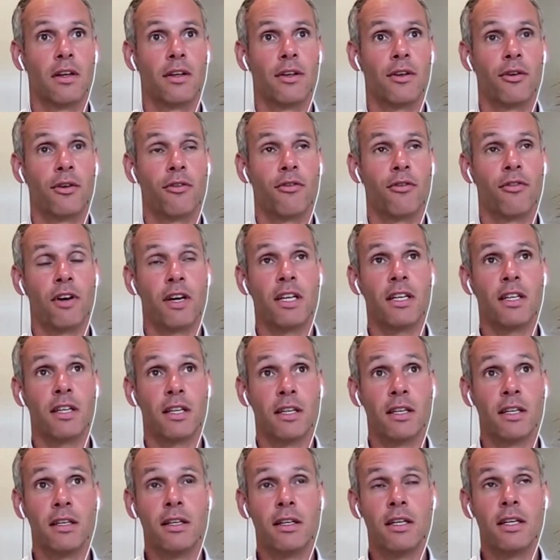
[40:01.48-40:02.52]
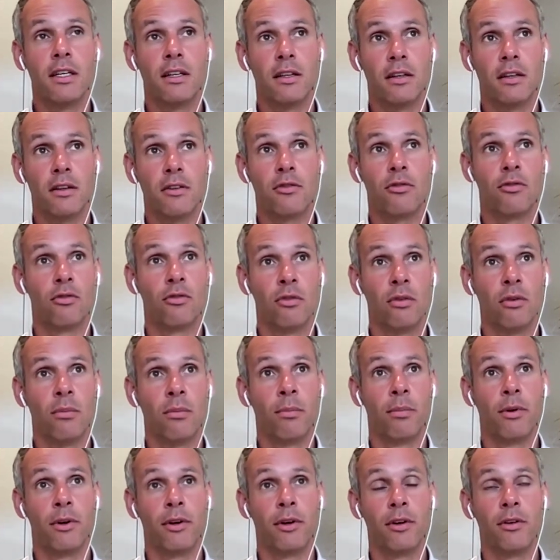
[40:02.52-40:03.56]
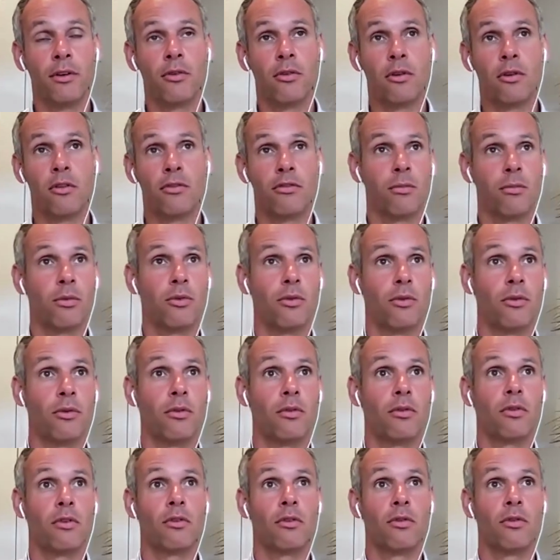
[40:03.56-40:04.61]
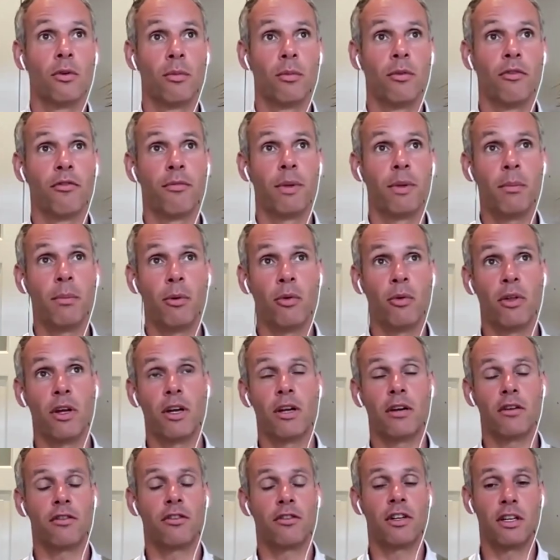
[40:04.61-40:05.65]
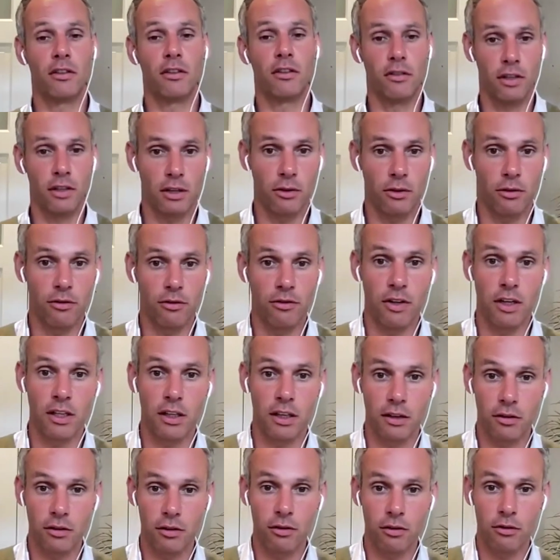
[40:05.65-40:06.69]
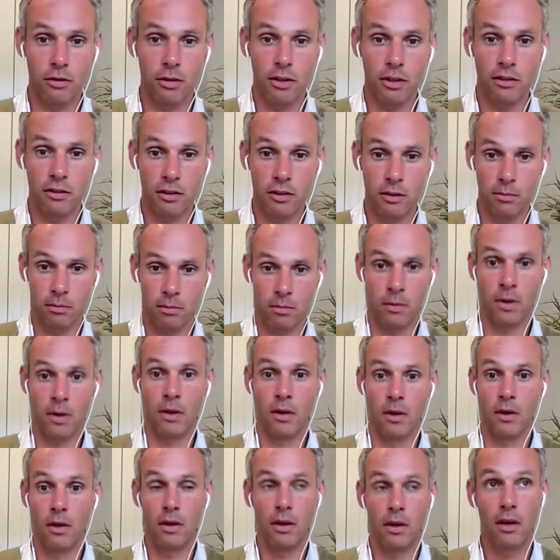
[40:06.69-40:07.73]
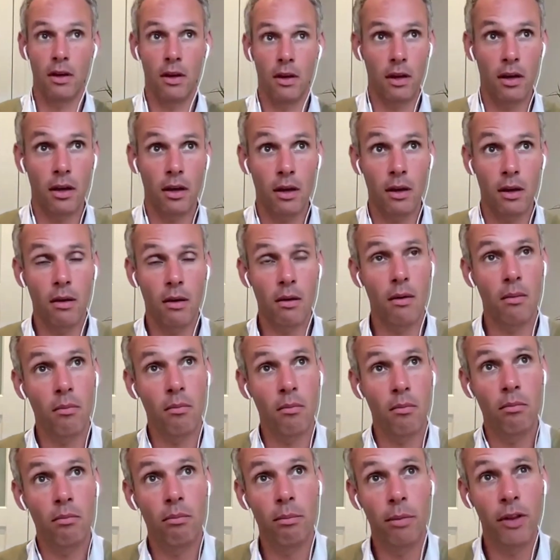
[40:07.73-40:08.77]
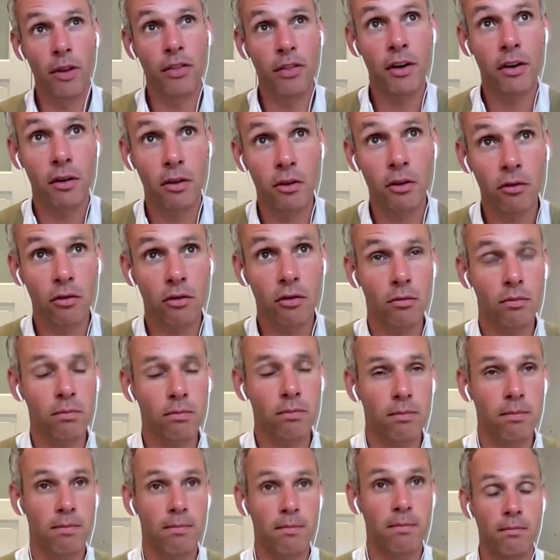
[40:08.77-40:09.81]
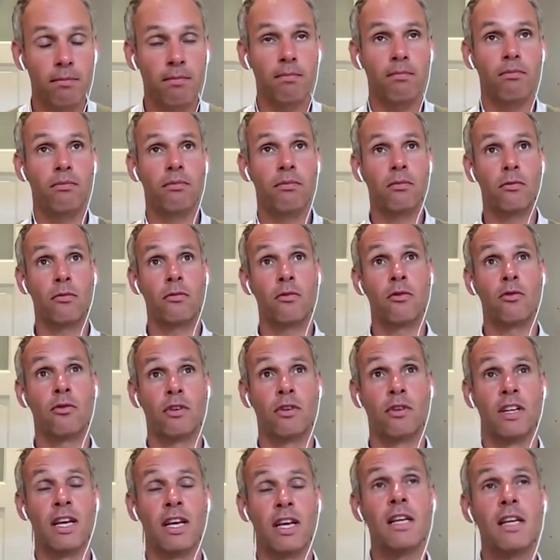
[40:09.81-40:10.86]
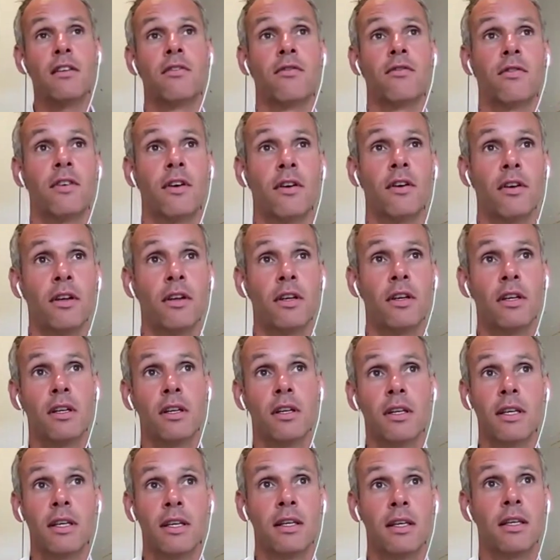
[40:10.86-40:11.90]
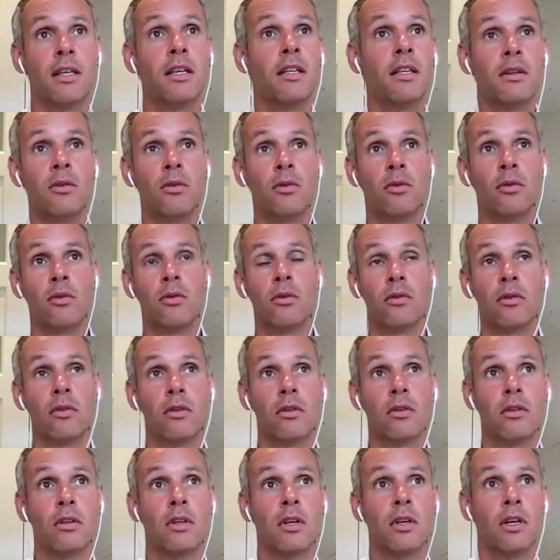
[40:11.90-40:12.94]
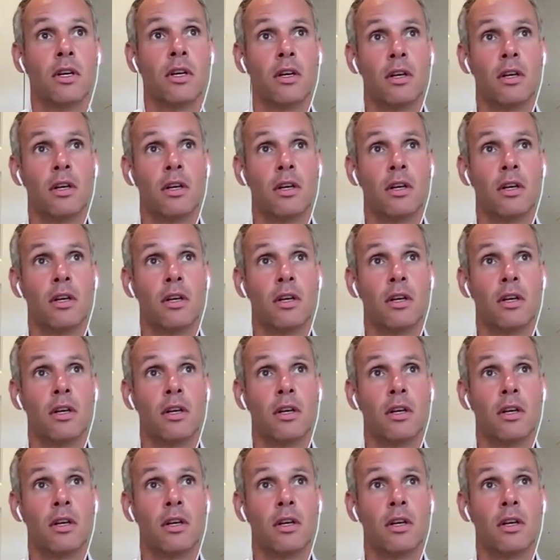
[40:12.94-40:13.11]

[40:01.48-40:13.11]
you'll find indeed a super knowledgeable group of people that are challenging your validation strategy, but they're not, to date, very keen on